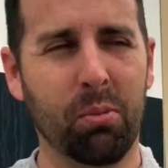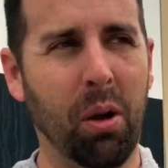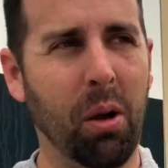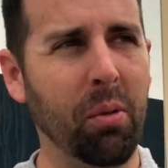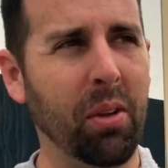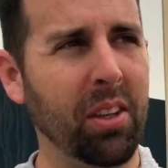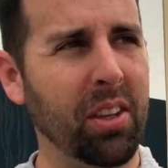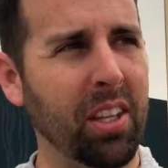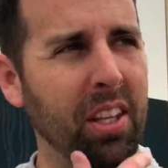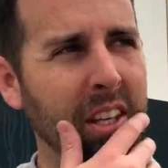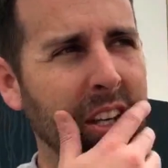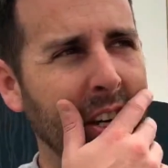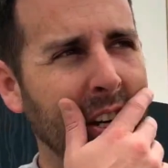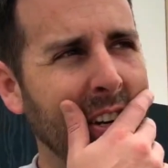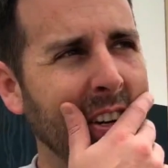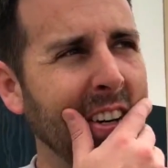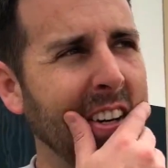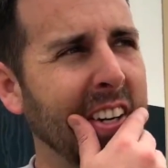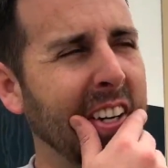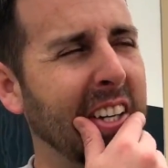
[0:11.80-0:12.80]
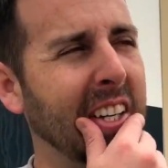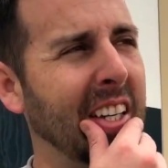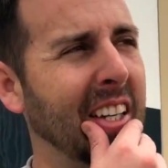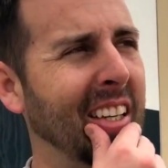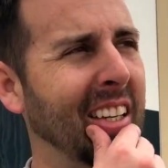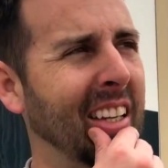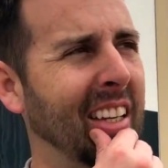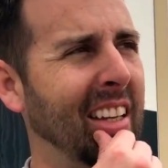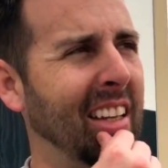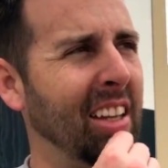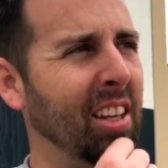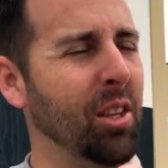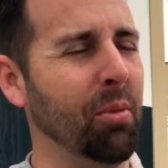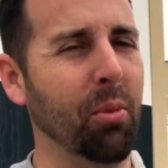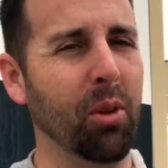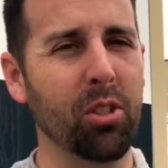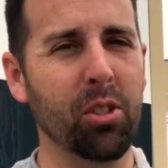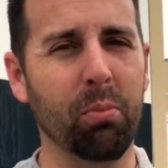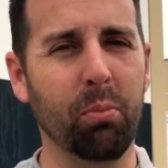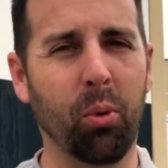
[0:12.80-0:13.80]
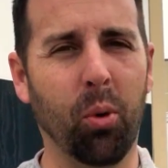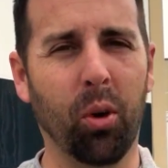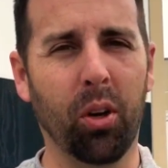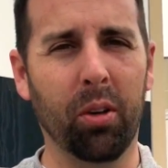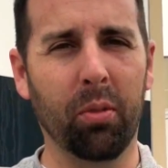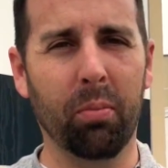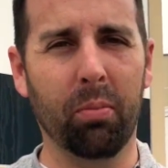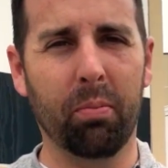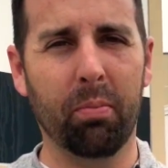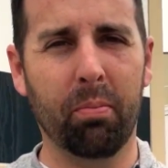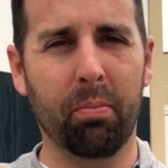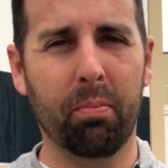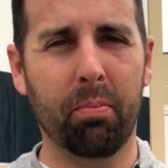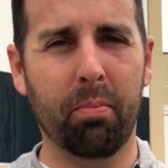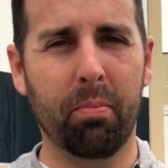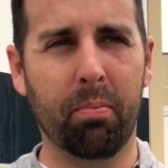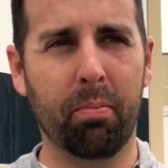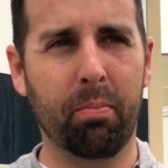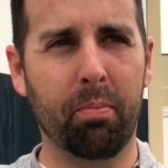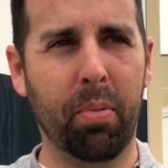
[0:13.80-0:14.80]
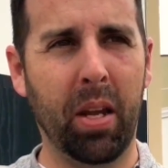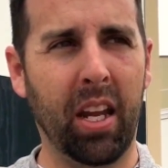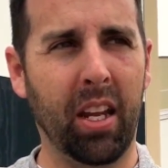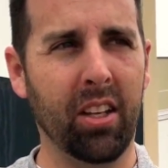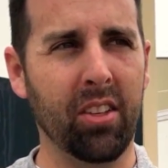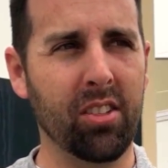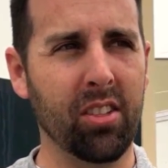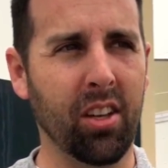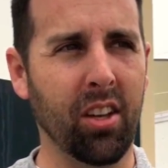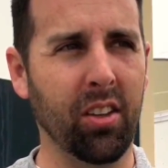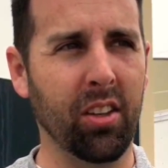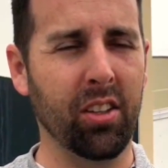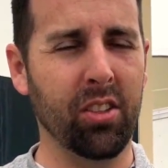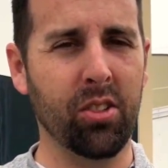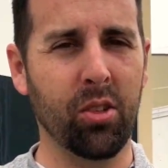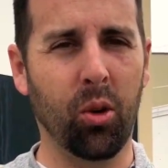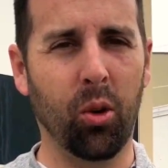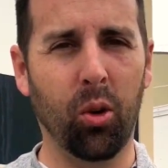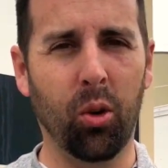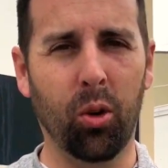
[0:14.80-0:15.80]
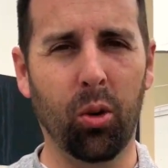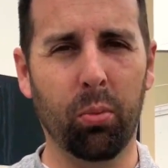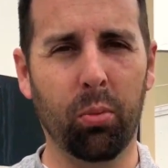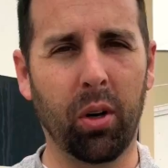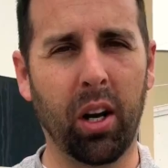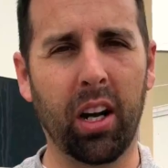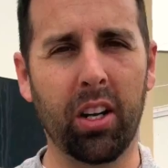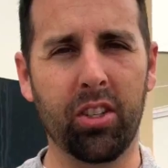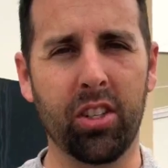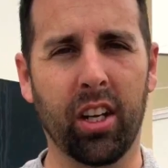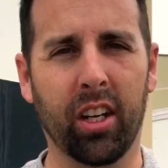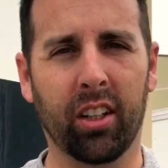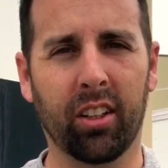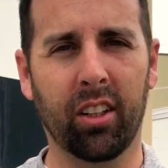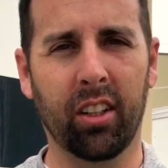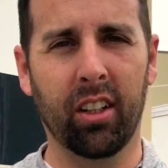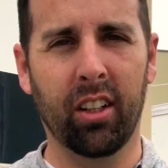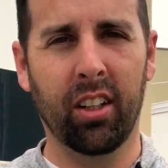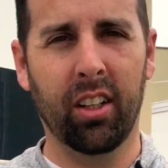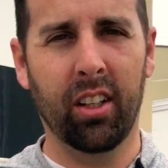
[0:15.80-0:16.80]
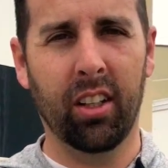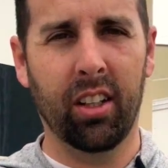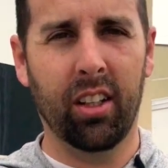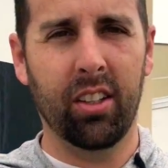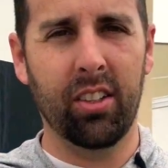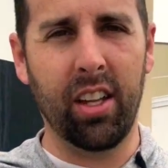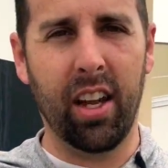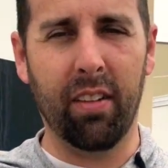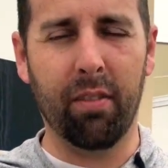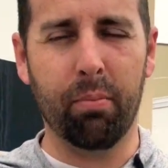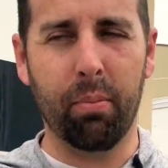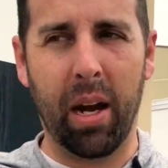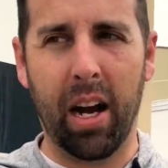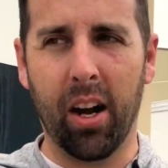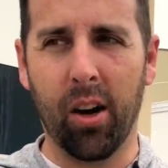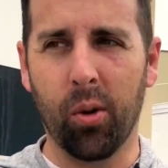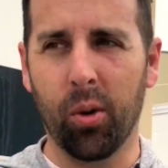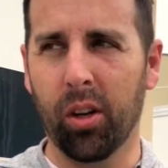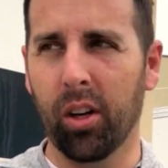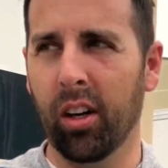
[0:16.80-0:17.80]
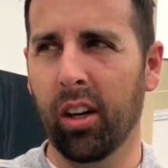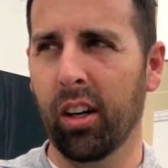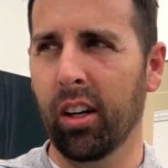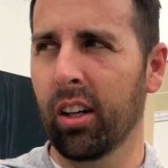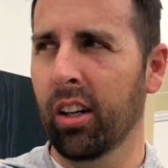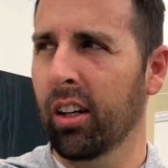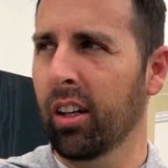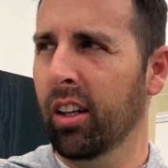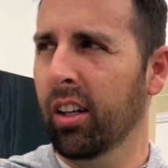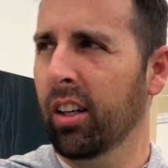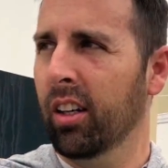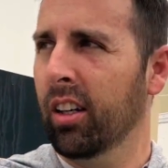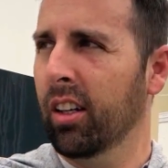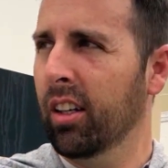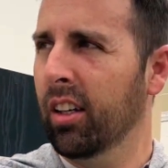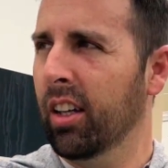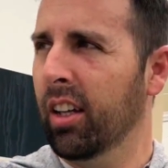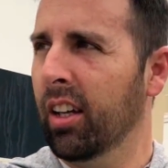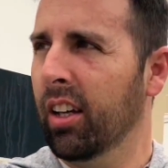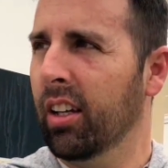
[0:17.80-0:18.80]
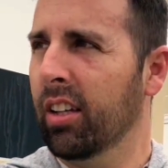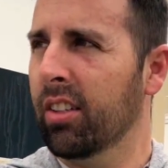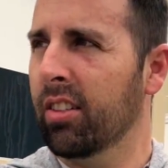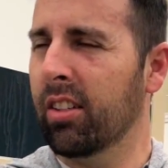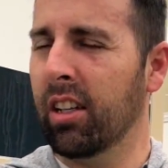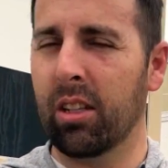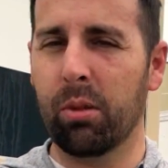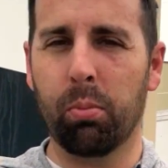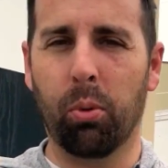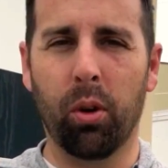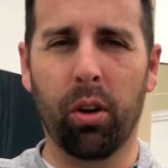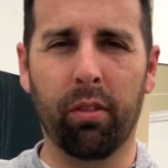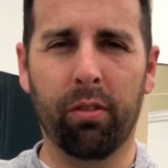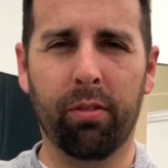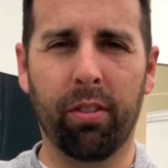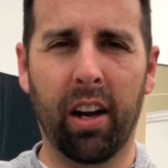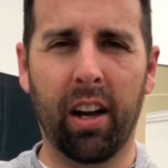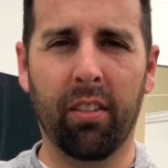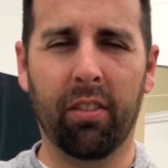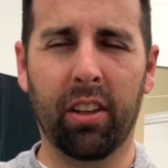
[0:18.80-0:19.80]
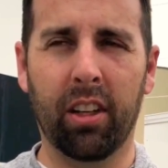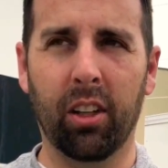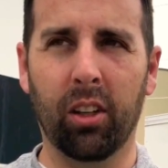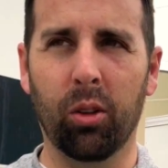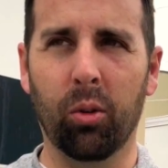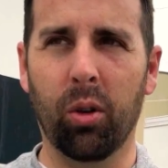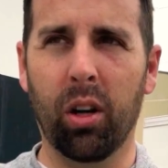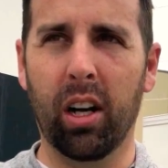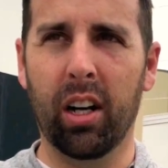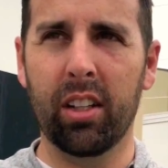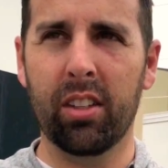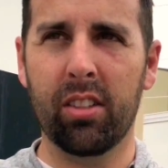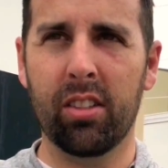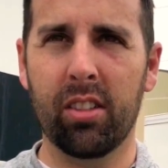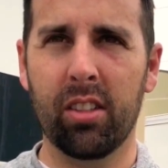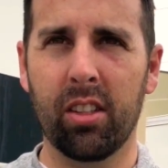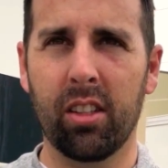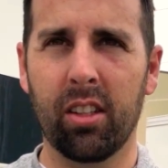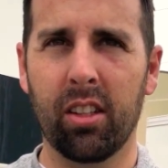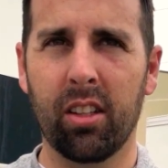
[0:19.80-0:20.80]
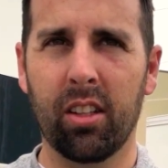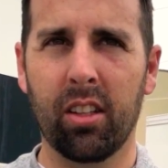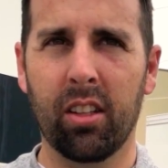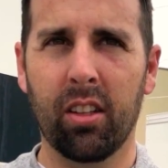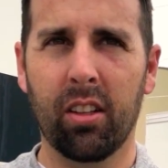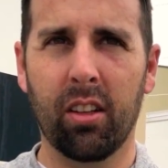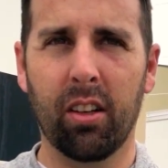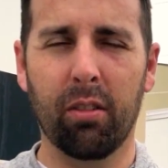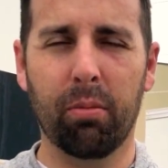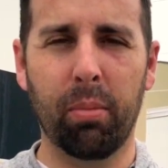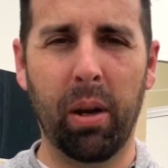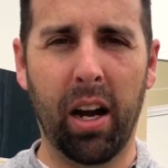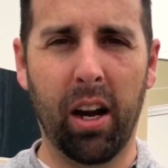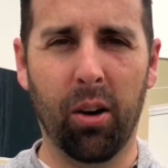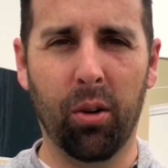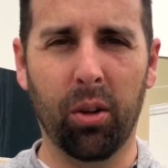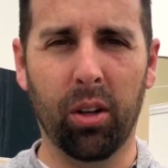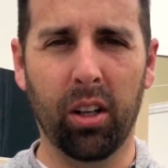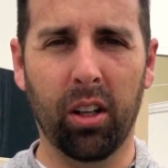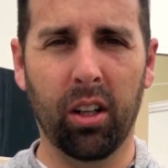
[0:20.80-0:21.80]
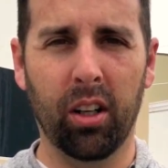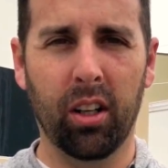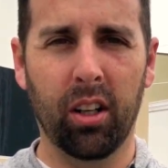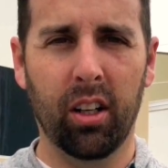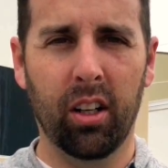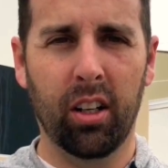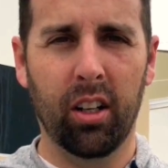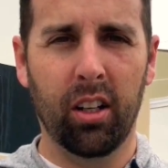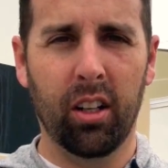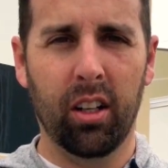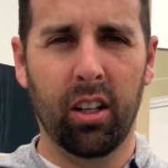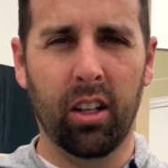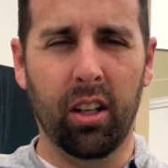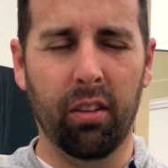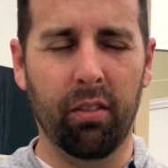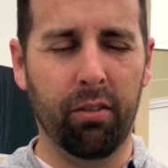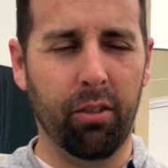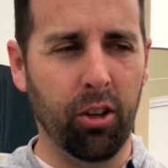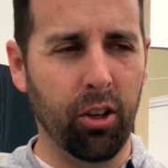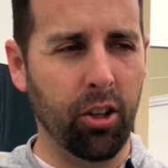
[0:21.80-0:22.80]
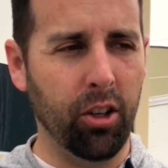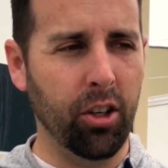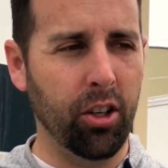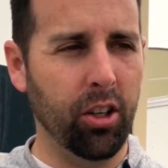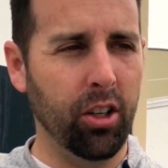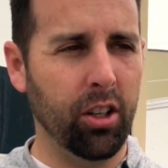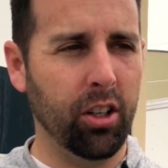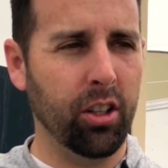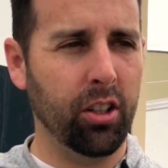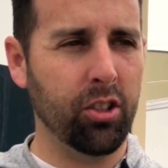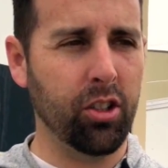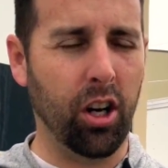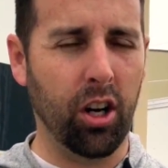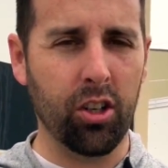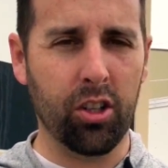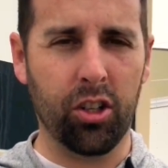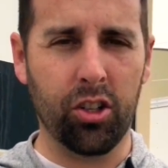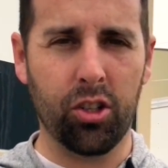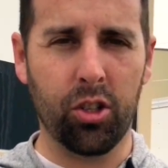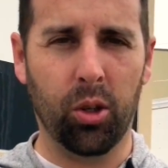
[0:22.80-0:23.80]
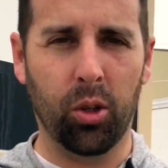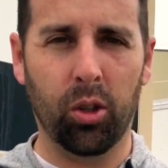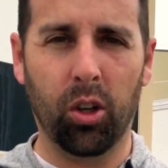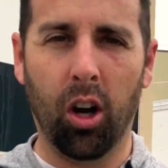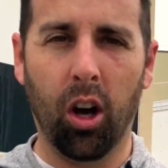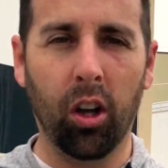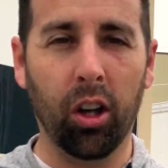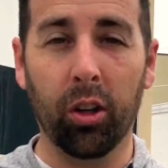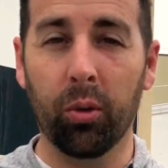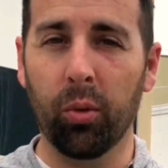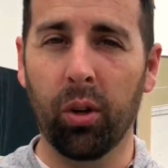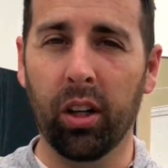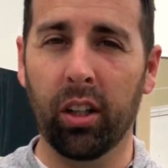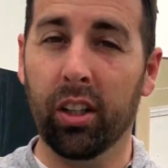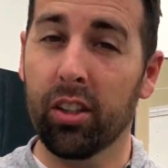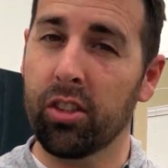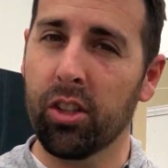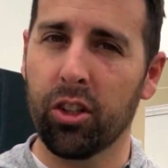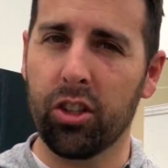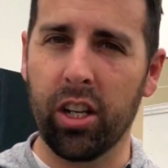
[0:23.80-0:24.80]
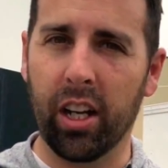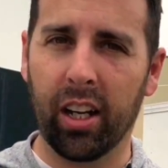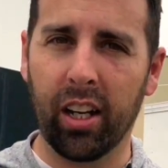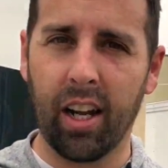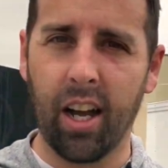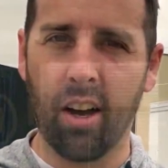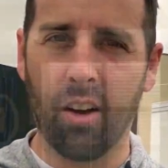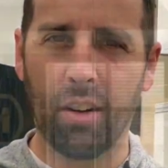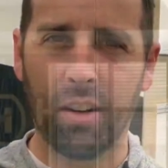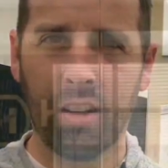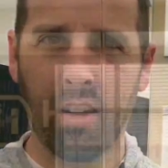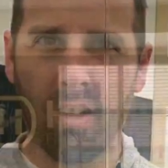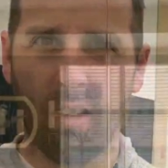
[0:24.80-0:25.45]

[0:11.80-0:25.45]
It's probably the, uh, the most important piece of this whole project to have power. 6.5 kilowatts of power. Inverter, charger controller, all in one. Let's go check it out.